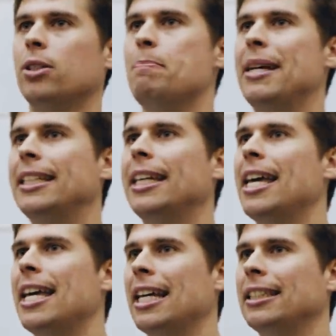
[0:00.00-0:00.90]
to
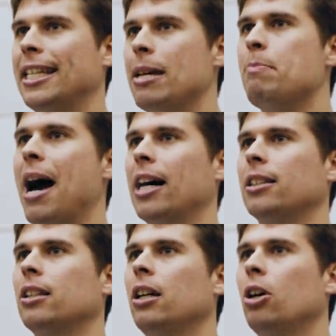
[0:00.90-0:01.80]
mitigate against the
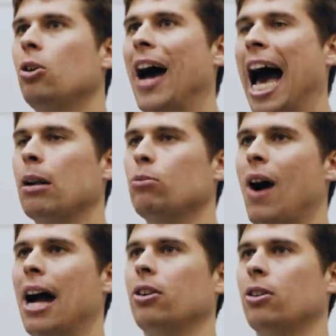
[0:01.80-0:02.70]
impact of
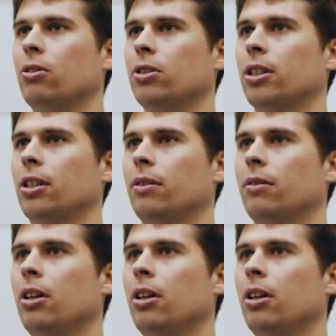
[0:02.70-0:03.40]
animal agriculture.